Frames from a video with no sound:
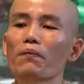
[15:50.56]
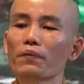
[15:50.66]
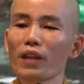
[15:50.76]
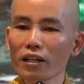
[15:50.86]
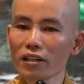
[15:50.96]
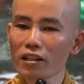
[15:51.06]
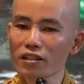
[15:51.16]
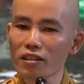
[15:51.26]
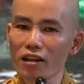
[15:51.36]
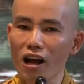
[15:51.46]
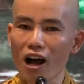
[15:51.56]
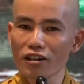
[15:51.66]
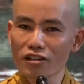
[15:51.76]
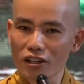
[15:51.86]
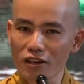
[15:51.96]
That is the
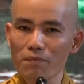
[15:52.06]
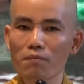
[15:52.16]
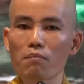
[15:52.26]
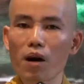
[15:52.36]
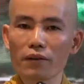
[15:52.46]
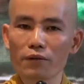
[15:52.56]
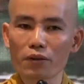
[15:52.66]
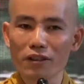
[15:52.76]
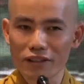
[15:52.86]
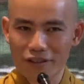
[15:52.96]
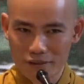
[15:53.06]
art of mindfulness.